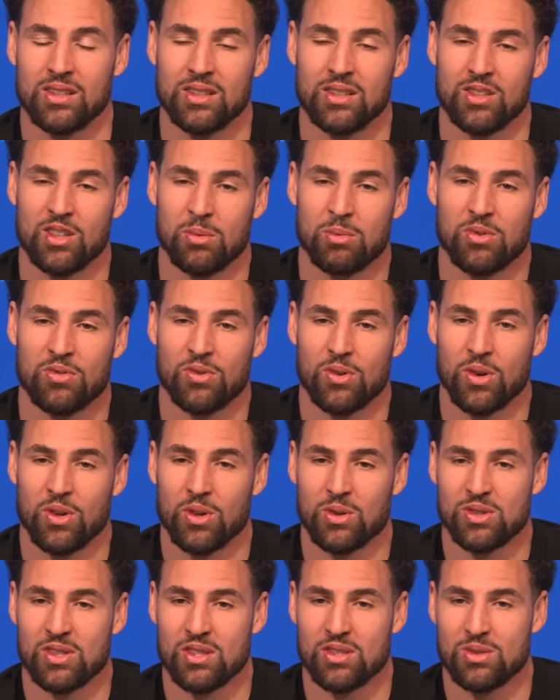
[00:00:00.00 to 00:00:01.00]
you know, before
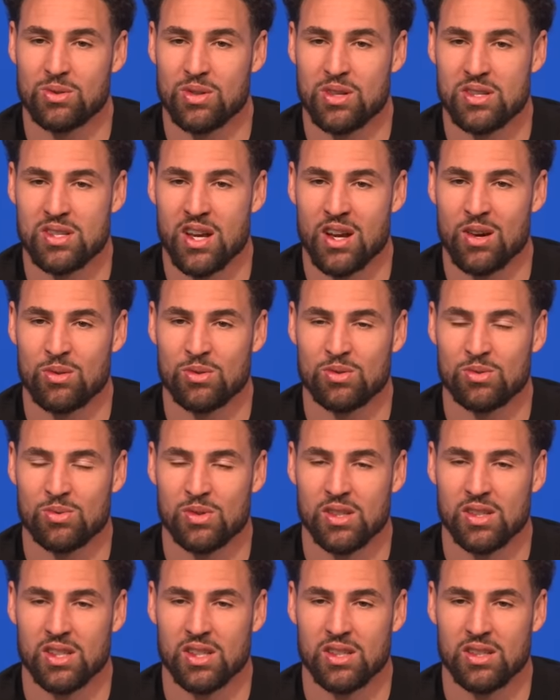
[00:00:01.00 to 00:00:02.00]
those injuries, I was
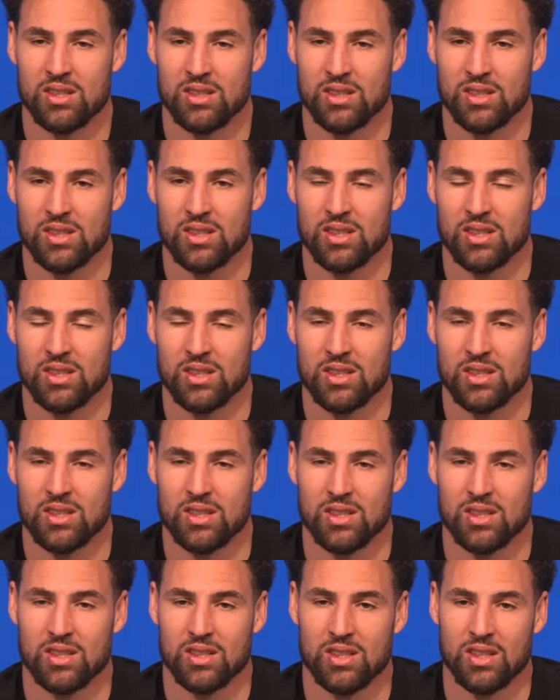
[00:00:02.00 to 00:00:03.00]
really
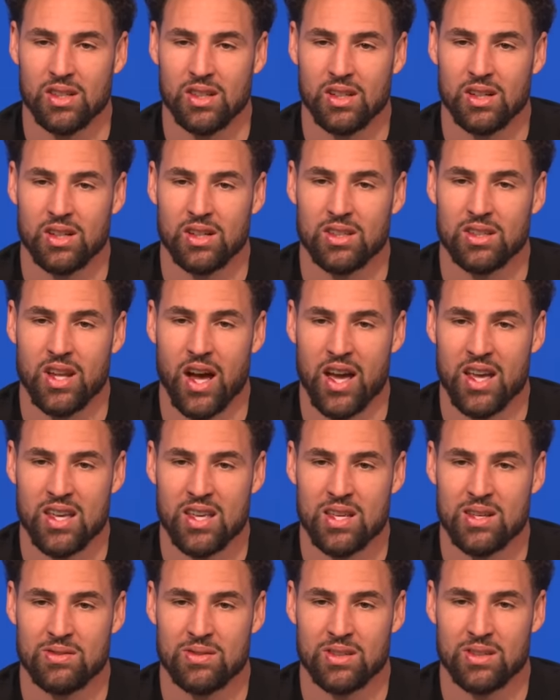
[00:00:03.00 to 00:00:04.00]
uh,
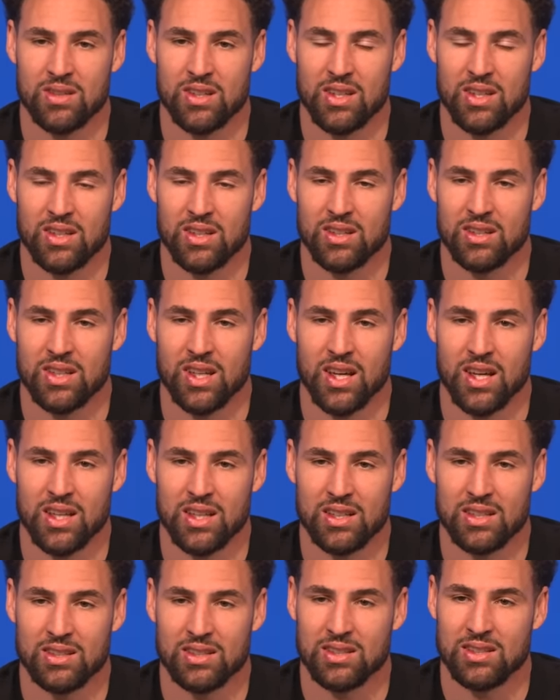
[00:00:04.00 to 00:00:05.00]
naive and thinking,
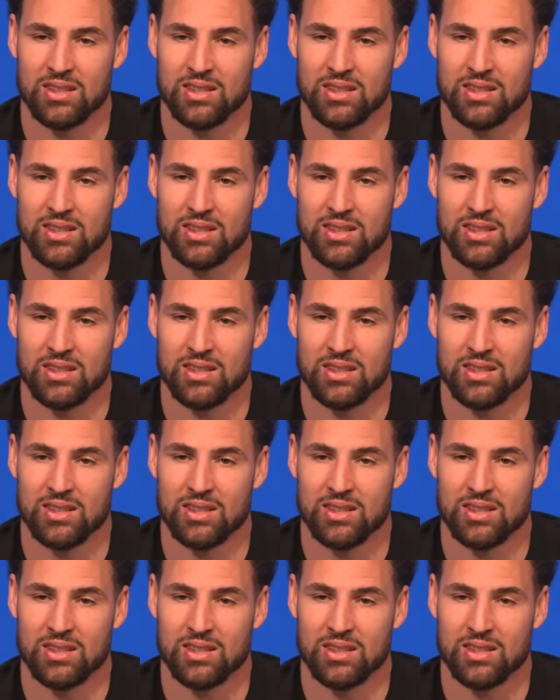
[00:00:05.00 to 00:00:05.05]
like,